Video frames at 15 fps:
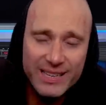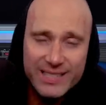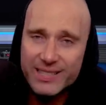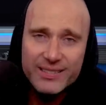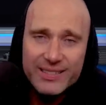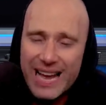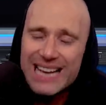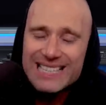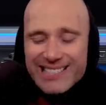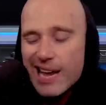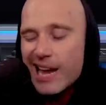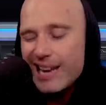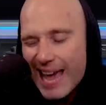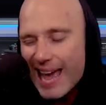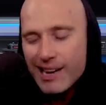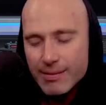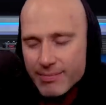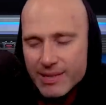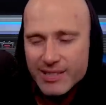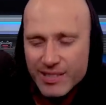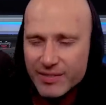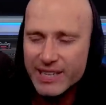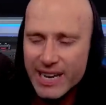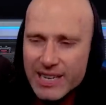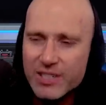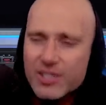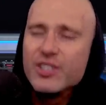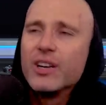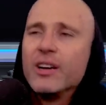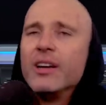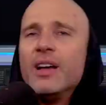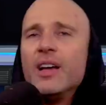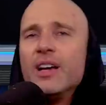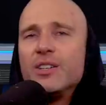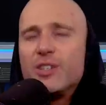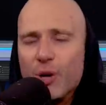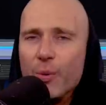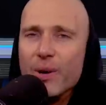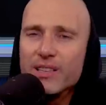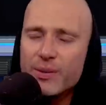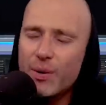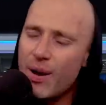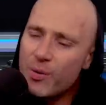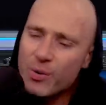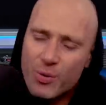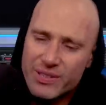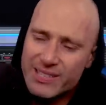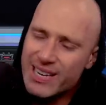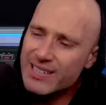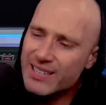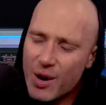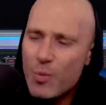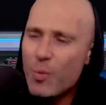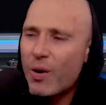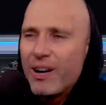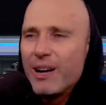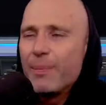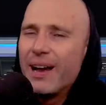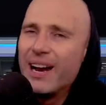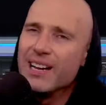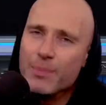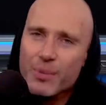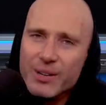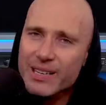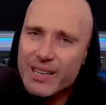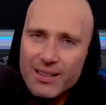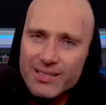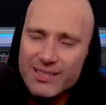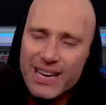It still has an element of danger to it. So I would always say, don't worry about anybody else.